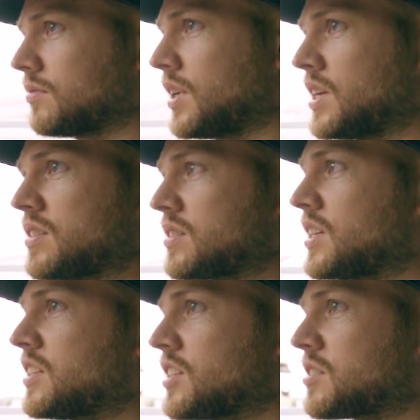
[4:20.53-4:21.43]

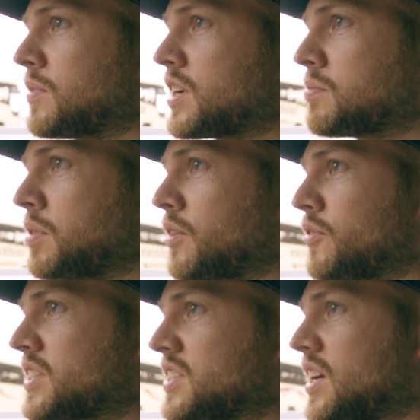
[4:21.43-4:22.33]
It just makes
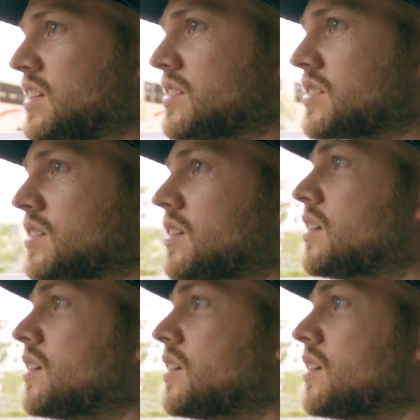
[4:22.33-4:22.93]
perfect sense.